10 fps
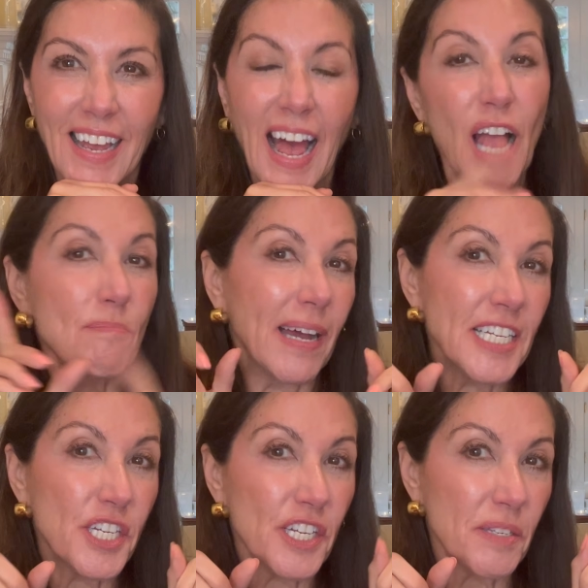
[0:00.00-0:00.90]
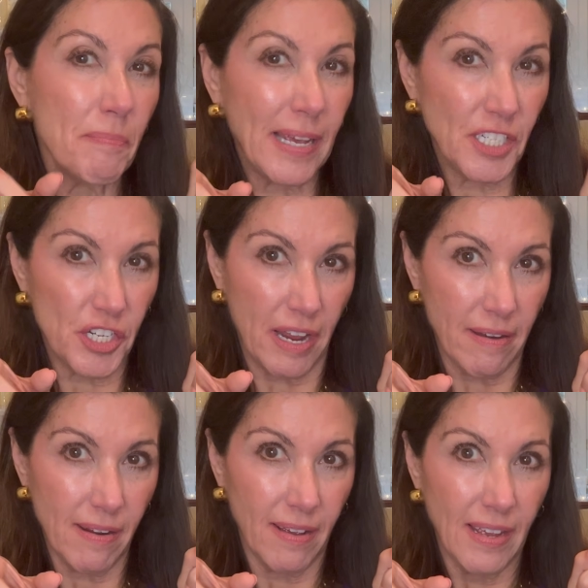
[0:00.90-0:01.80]
I might just
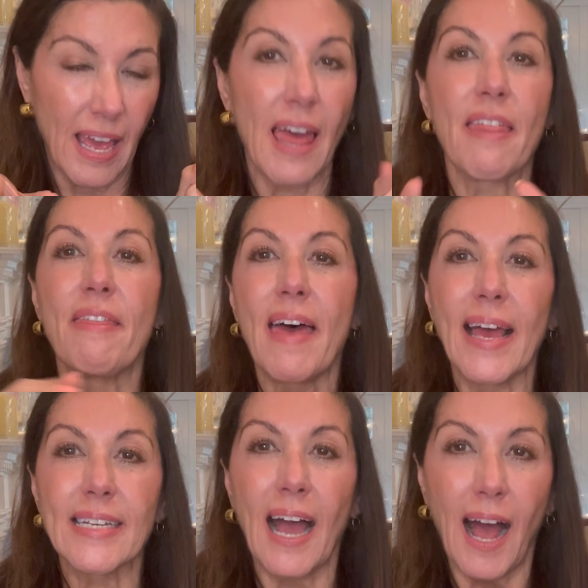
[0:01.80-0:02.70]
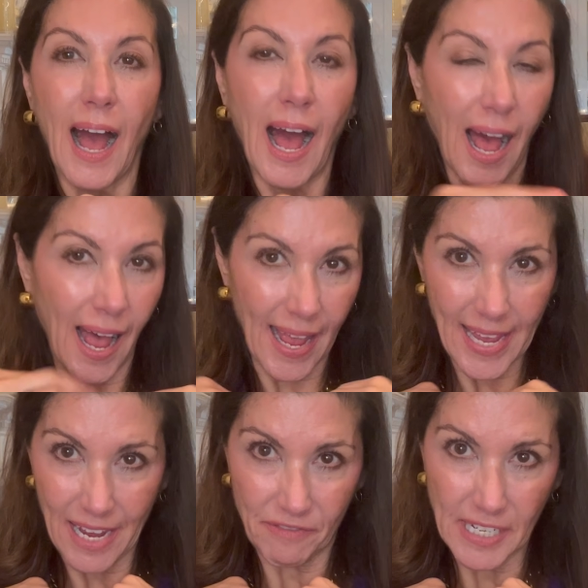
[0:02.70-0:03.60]
mention that I
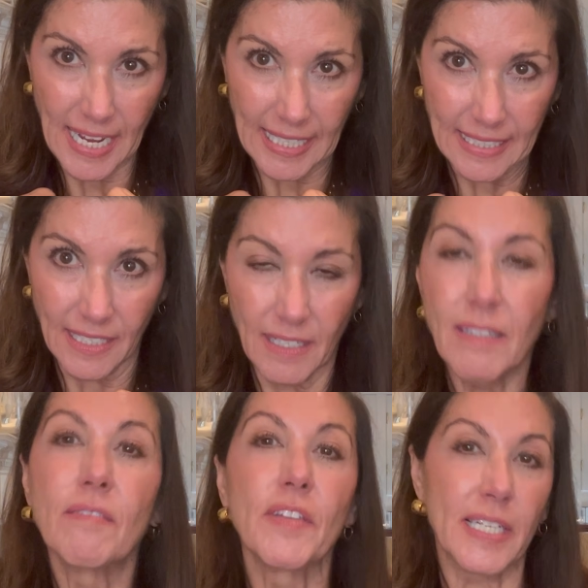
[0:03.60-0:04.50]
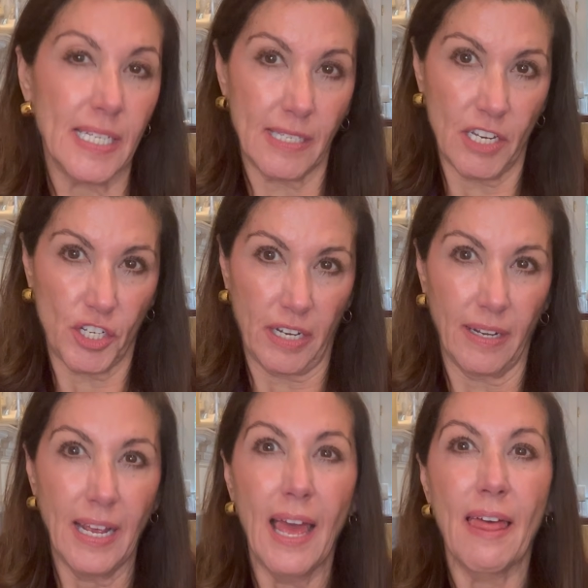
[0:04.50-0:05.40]
have taken the decision
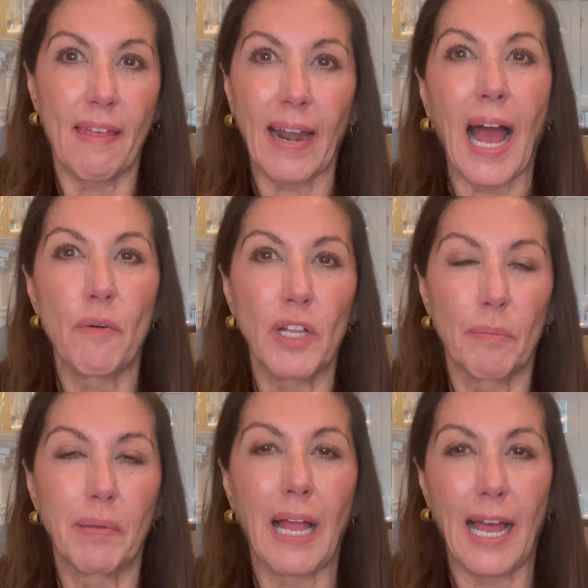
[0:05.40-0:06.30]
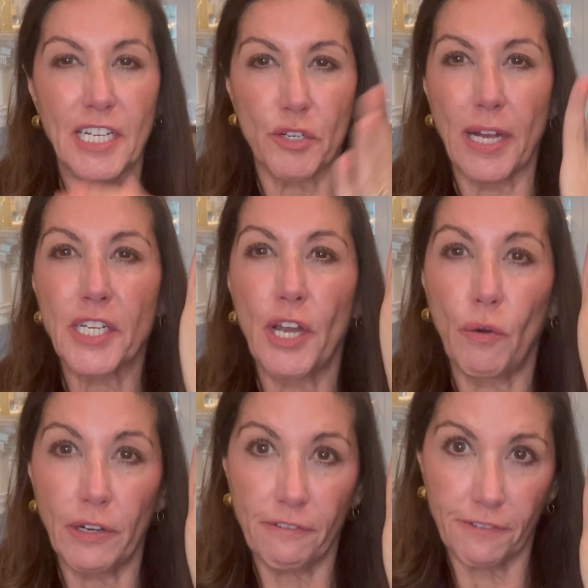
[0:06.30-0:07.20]
that I will apply
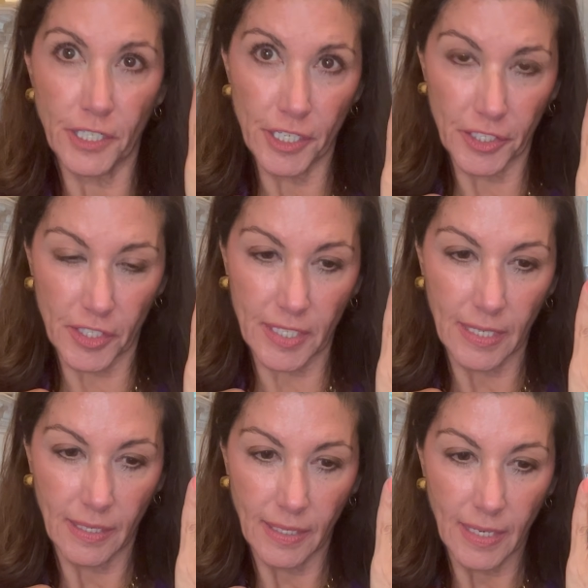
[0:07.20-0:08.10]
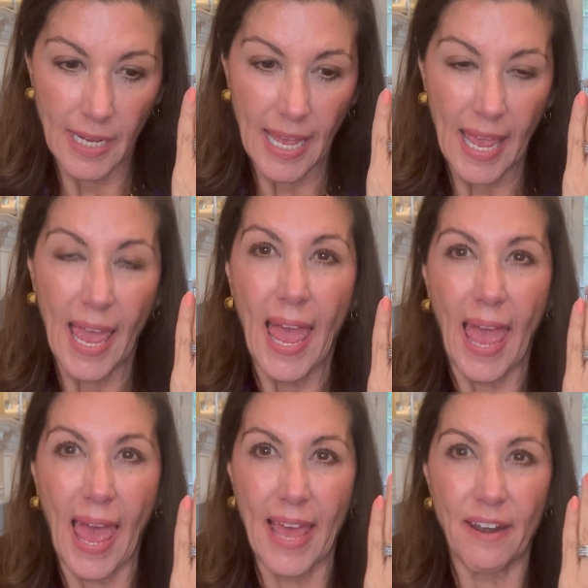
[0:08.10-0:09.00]
tretinoin first
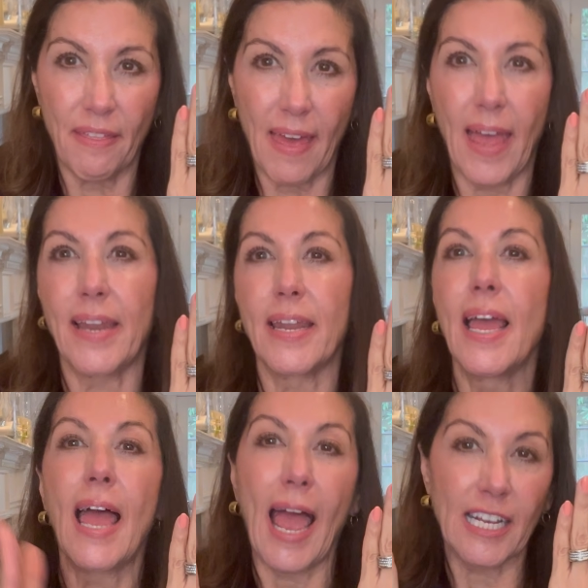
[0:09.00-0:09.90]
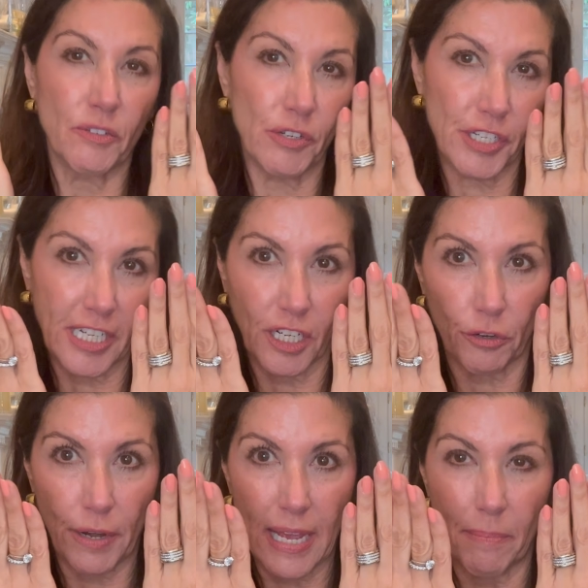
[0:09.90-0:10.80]
and then estrogen
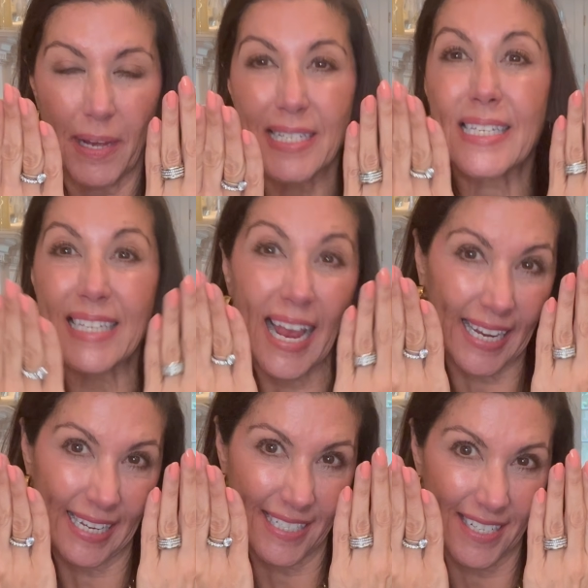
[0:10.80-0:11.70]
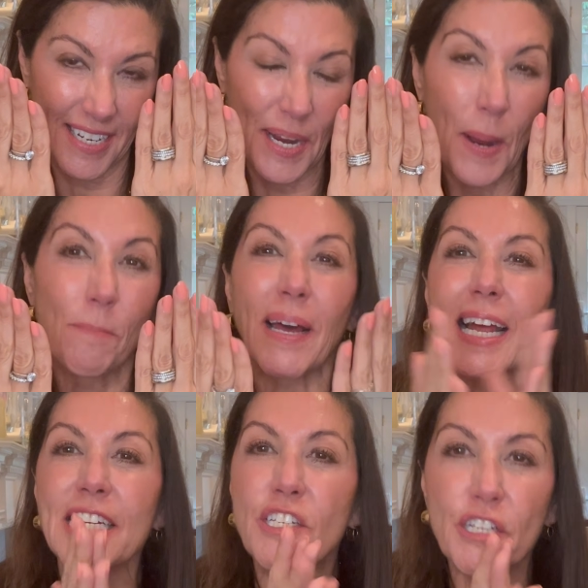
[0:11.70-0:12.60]
cream second, but
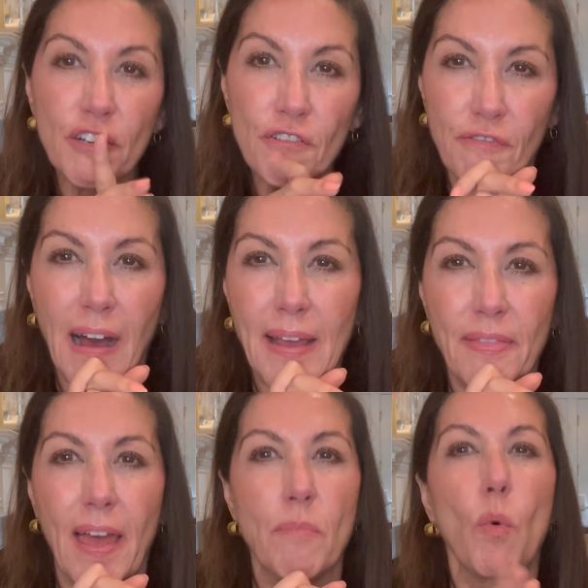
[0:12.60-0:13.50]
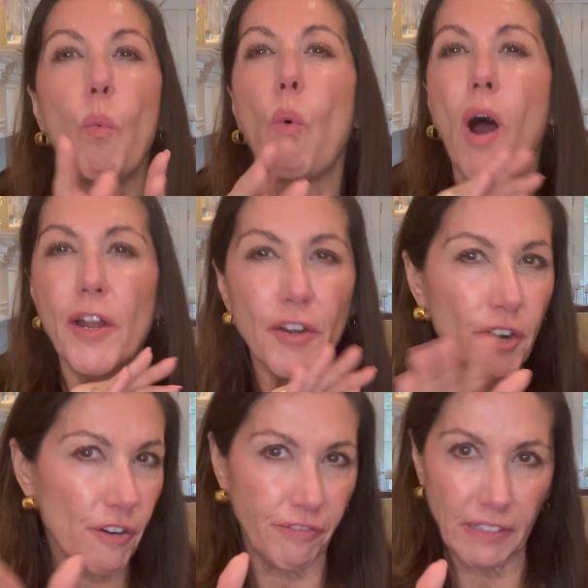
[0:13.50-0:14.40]
I do find them
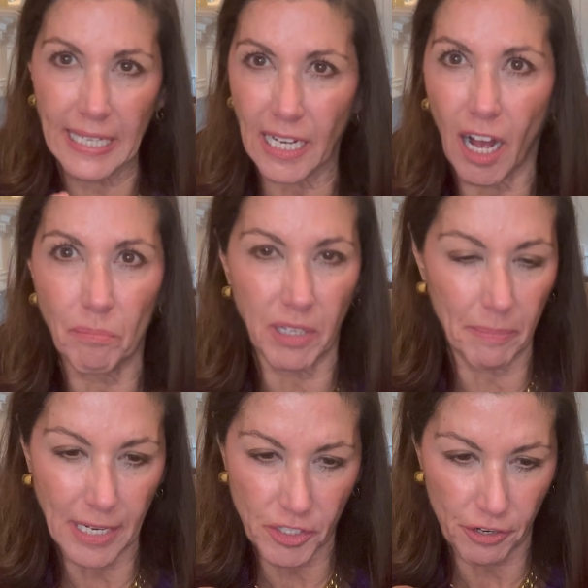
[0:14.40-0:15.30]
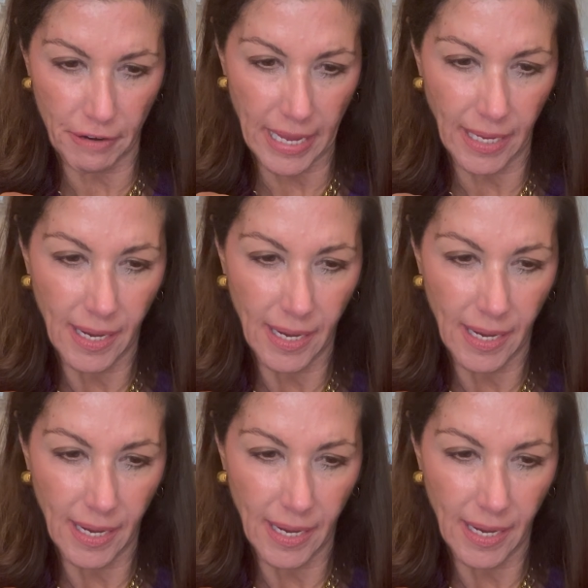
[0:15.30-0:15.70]
wonderfully complementary.